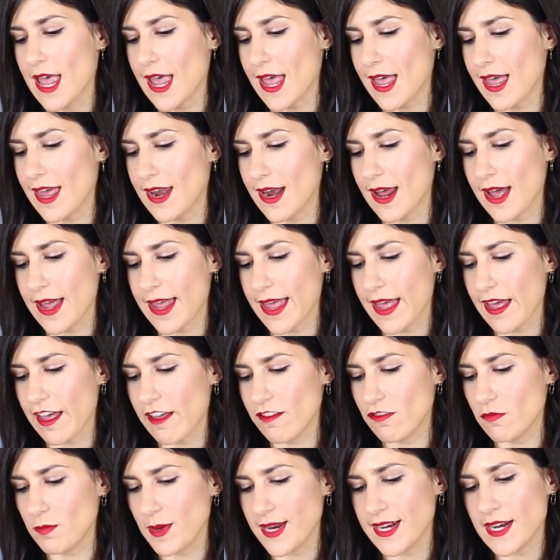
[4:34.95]
and I
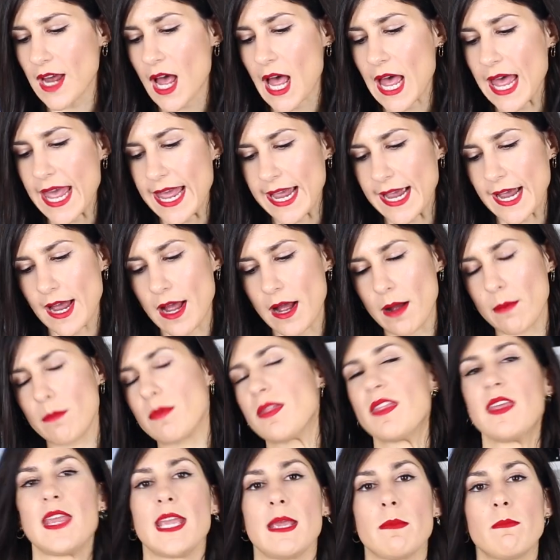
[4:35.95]
have been eyeing
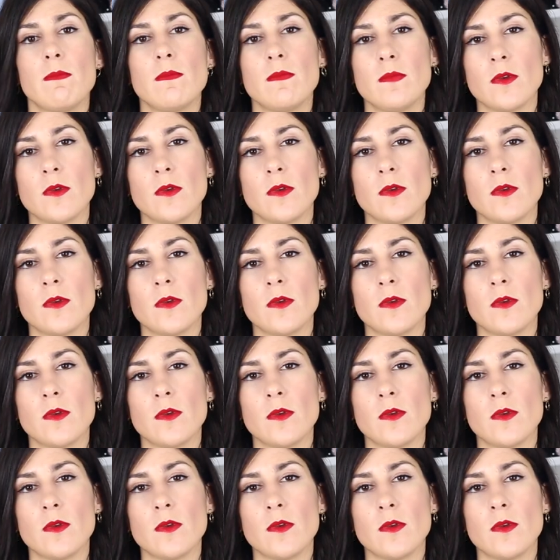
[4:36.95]
up the